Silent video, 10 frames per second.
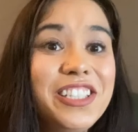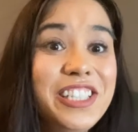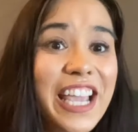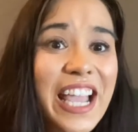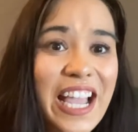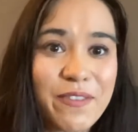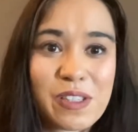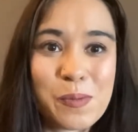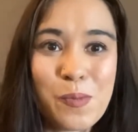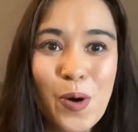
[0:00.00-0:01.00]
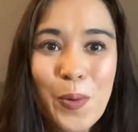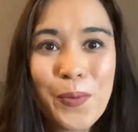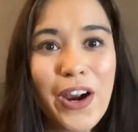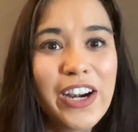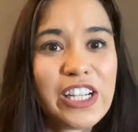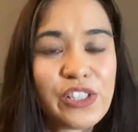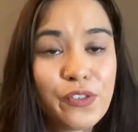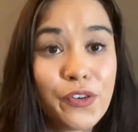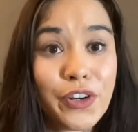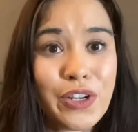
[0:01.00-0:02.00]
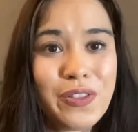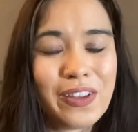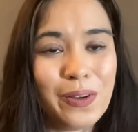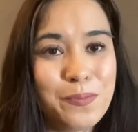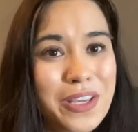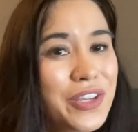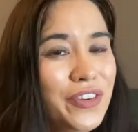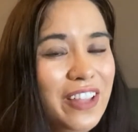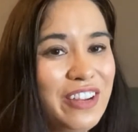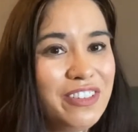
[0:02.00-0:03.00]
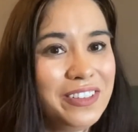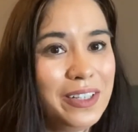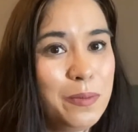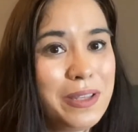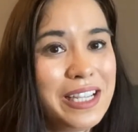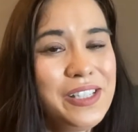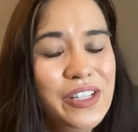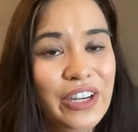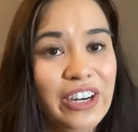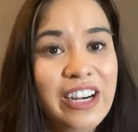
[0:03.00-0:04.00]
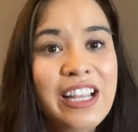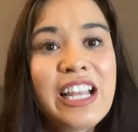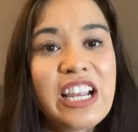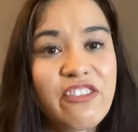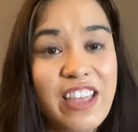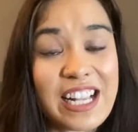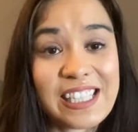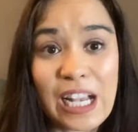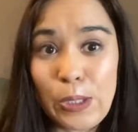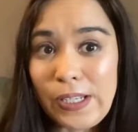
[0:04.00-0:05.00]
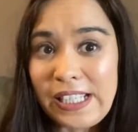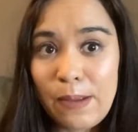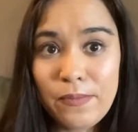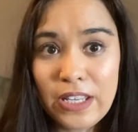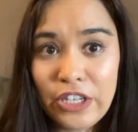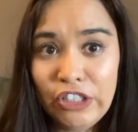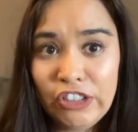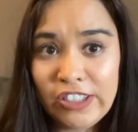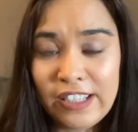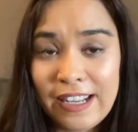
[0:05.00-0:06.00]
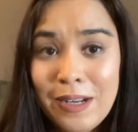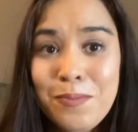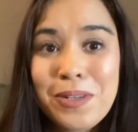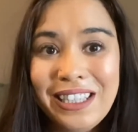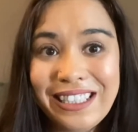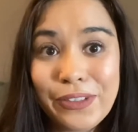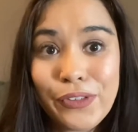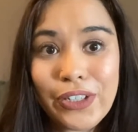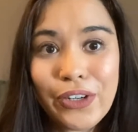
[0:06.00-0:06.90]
Today I have some more products for you that'll make your life a little bit easier. If that sounds like something you're interested in, please stick